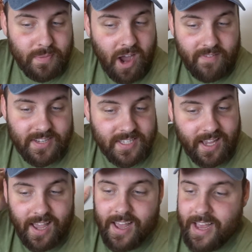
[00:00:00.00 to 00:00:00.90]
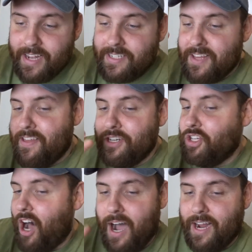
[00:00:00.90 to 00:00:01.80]
me obviously to the
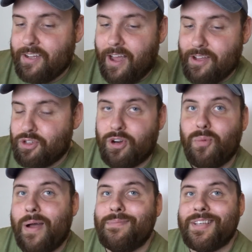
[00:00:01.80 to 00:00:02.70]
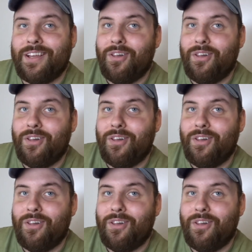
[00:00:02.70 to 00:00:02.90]
DOC sort of website